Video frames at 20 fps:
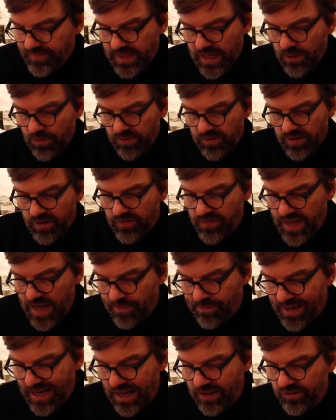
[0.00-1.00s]
I would say, the
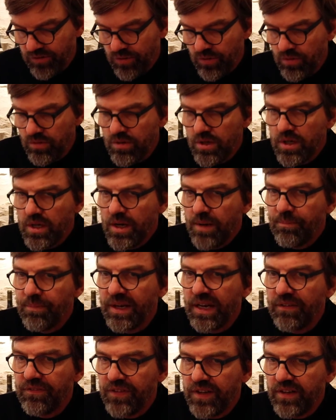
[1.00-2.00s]
appellation,
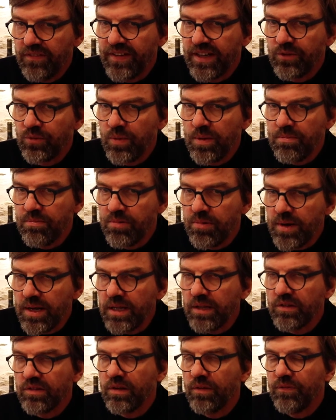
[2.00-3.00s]
but I think that we
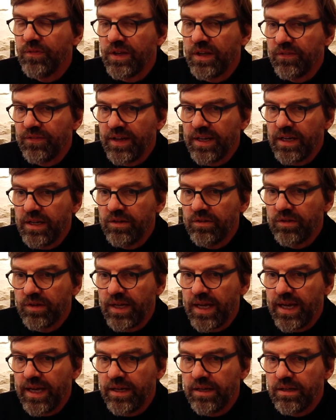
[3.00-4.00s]
bring something that is,
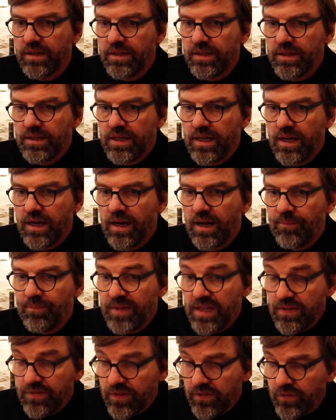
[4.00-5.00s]
again,
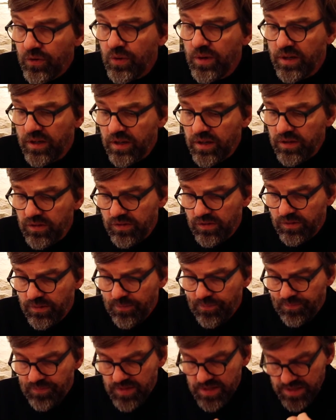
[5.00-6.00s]
even though it
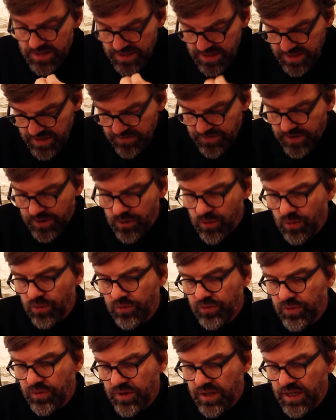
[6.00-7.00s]
is
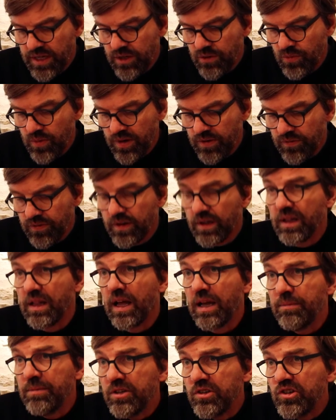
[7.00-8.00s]
difficult today with
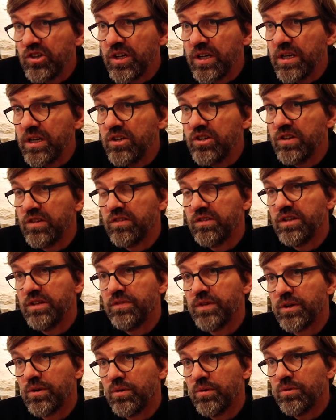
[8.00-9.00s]
climate change, it's
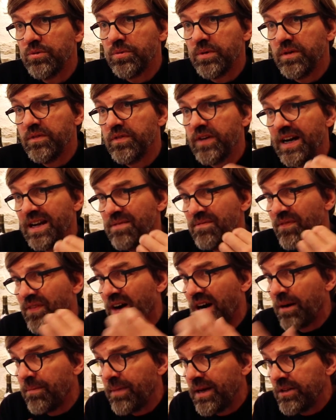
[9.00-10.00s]
difficult with
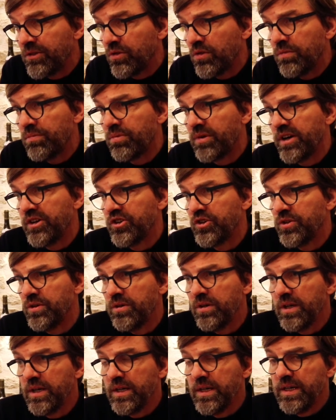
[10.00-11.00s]
environmental
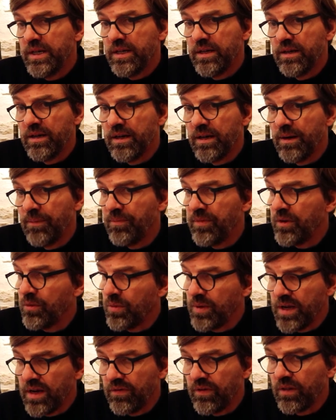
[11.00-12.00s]
pressure.
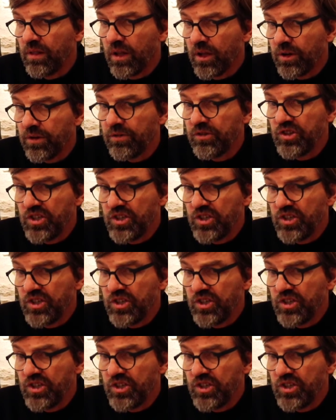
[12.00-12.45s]
We have a lot of